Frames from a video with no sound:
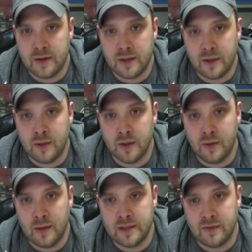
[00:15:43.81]
that they'll build a
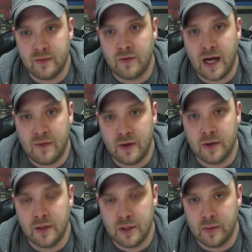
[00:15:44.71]
website for
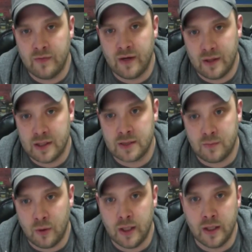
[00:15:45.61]
500 and you'll be very
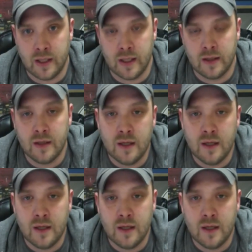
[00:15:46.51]
disappointed in it.